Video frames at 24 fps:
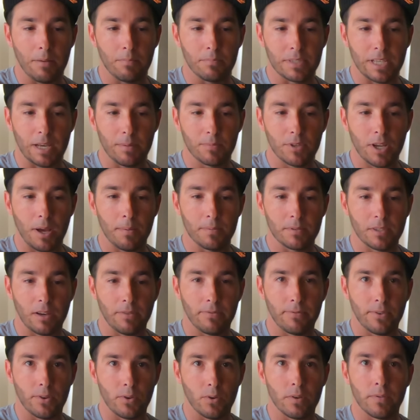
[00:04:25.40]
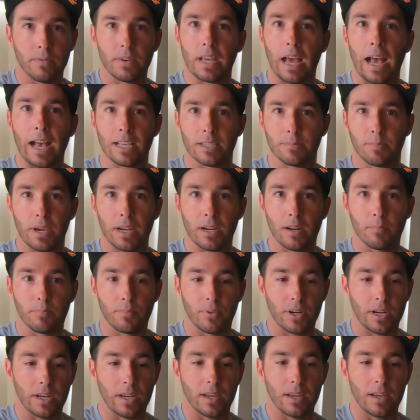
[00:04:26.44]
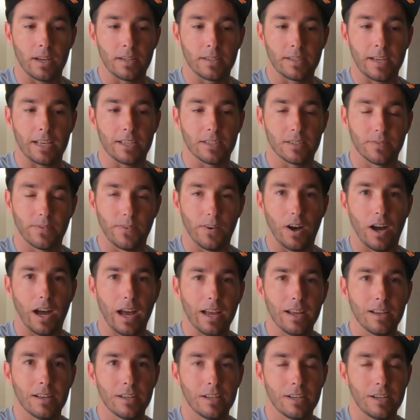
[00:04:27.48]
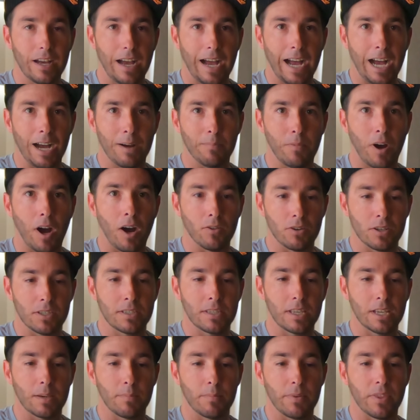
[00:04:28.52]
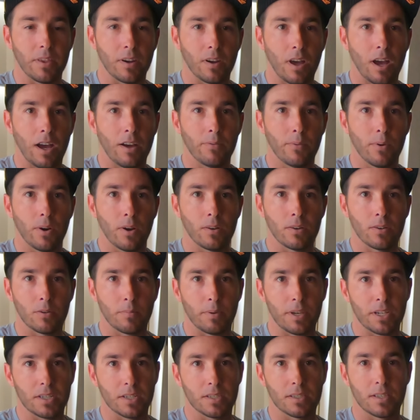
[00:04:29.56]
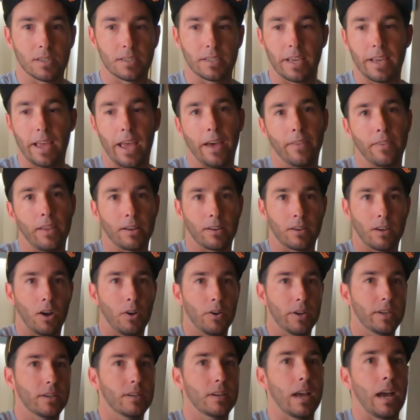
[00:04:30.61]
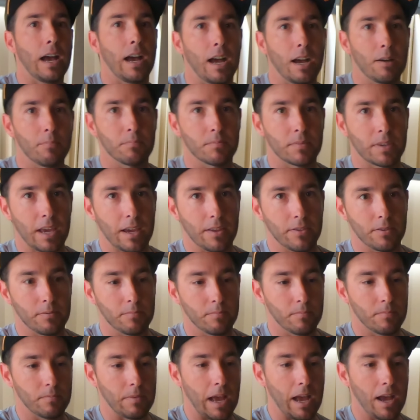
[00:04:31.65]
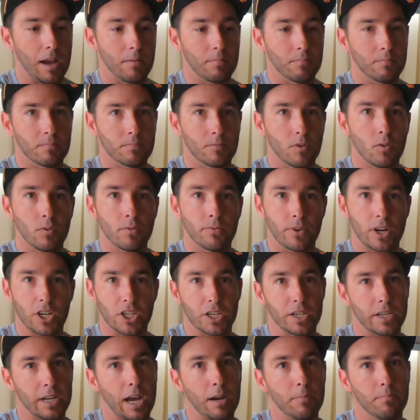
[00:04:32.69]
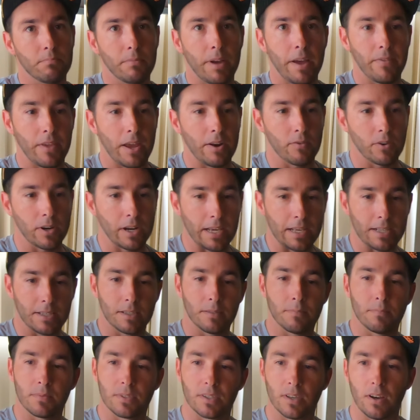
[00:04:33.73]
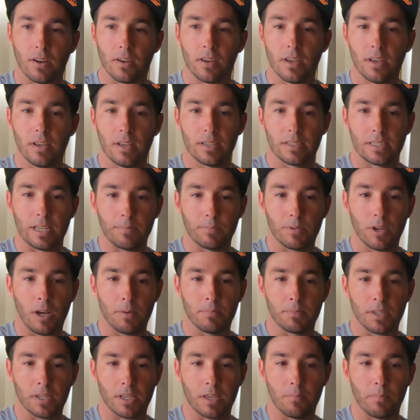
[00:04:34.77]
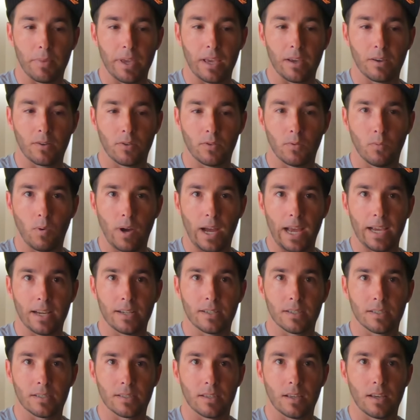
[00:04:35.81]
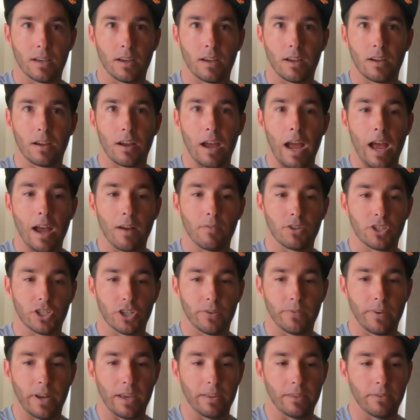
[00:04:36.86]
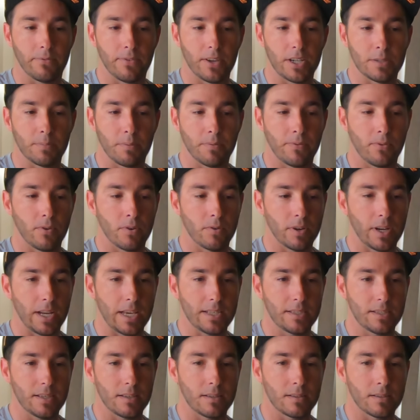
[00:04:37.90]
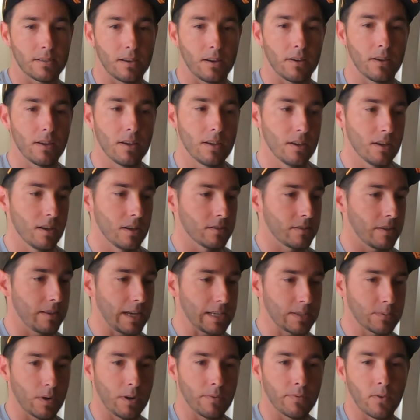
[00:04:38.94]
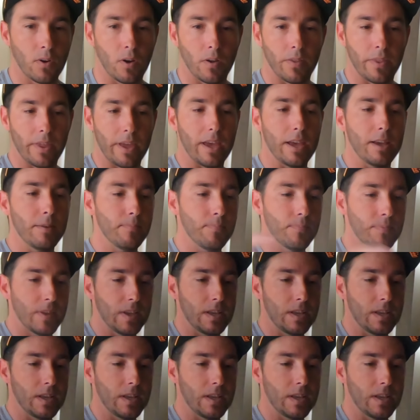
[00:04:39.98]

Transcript: sometimes I feel if it has been a pretty intense fight, I'll just stick them in the Livewell a little bit just to see how they're going, get them all freshened up and then release them. So sometimes it can be a good way just to rejuvenate the fish before releasing. So that's what I've got there.